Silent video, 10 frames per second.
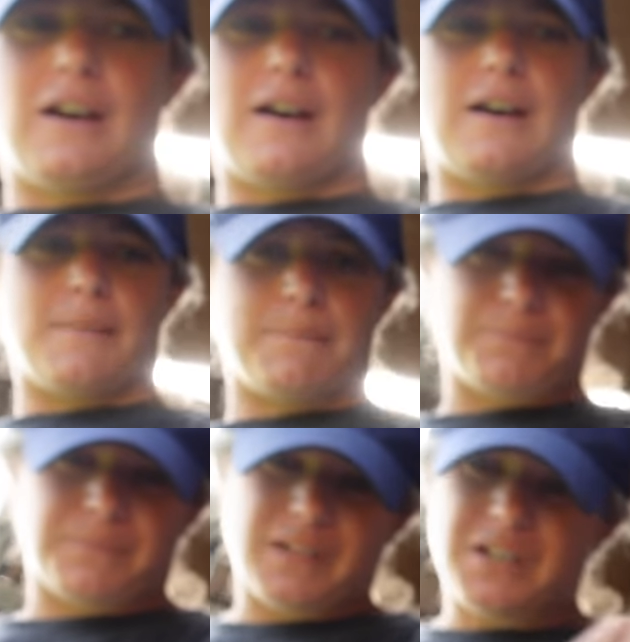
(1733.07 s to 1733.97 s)

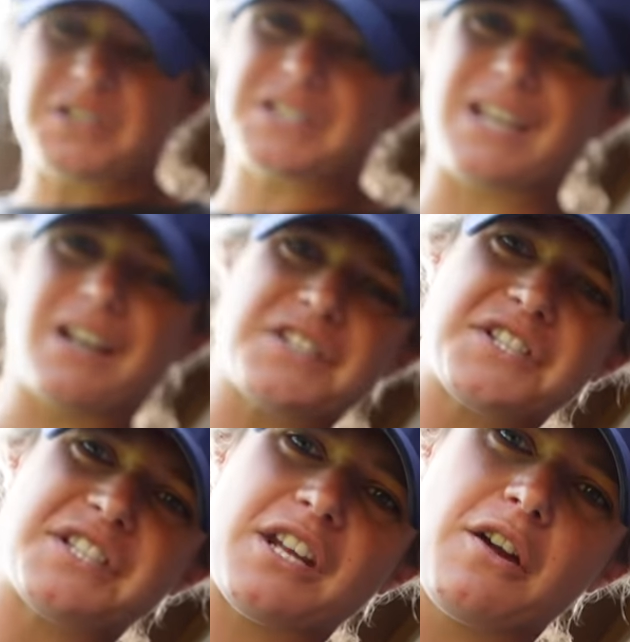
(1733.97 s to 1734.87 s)
Because they are
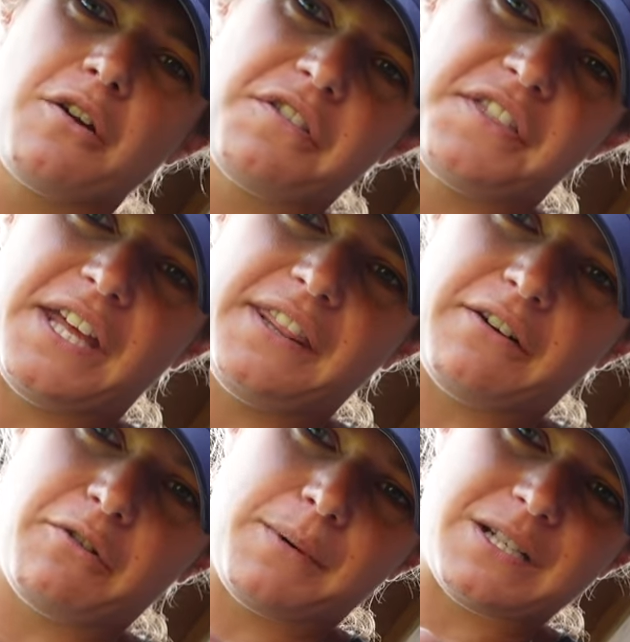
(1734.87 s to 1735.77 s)
so thin,
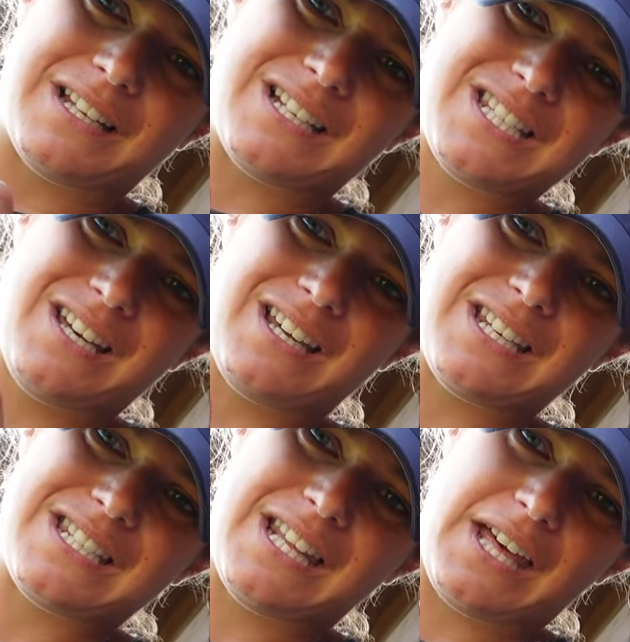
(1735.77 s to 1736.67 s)
they're almost like
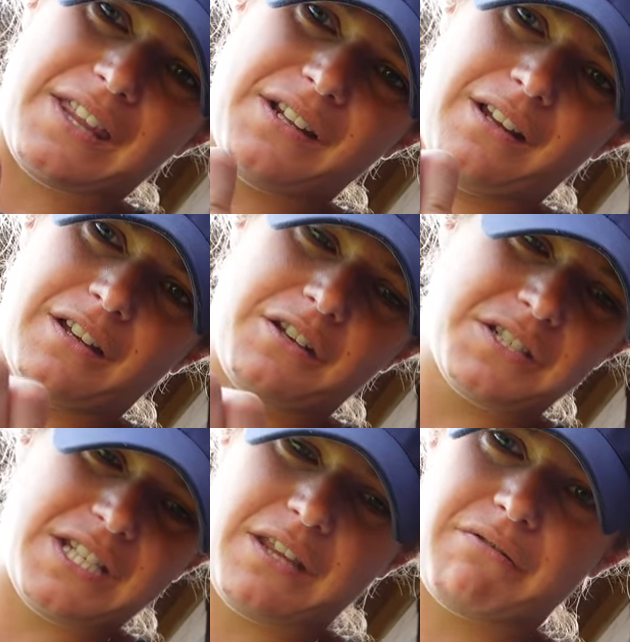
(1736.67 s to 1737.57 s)
tights. They're that, look, you can
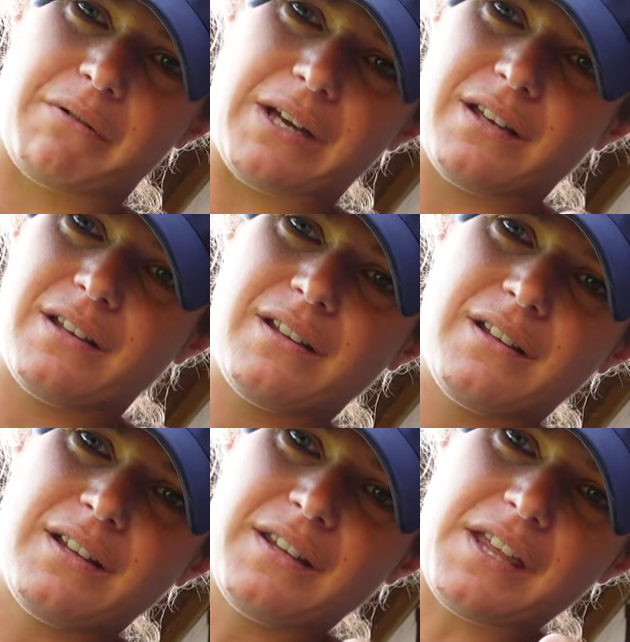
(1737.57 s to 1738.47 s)
see through it.
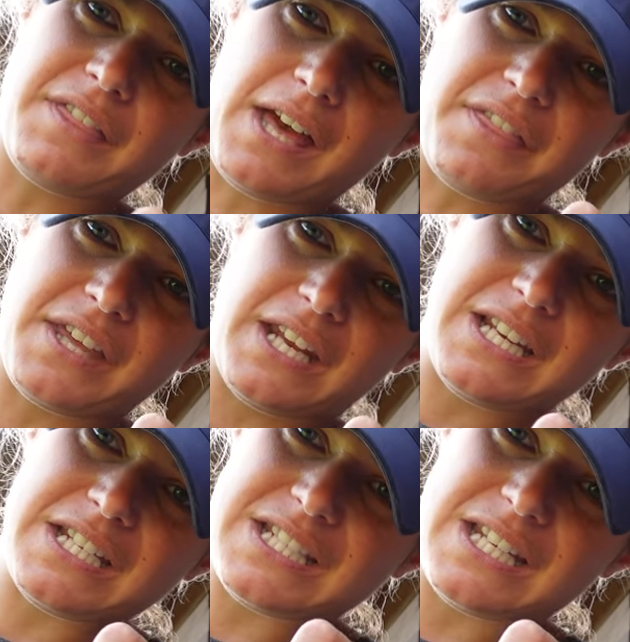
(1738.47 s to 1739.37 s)
They're that thin,
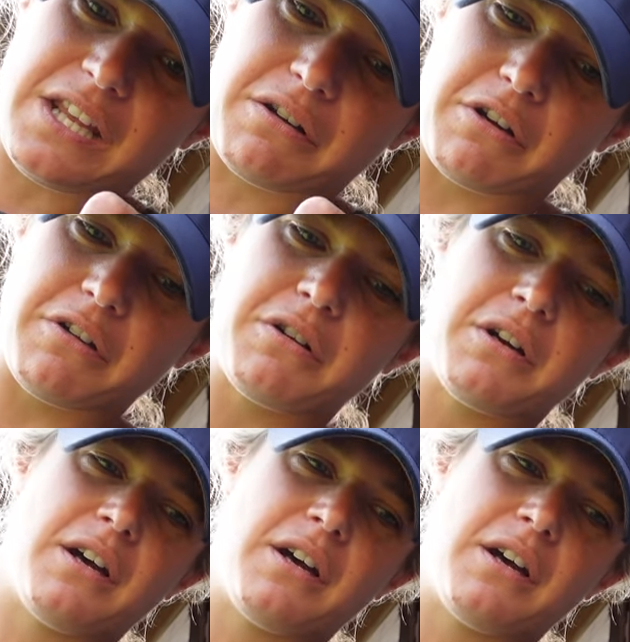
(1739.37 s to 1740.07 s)
it's see-through.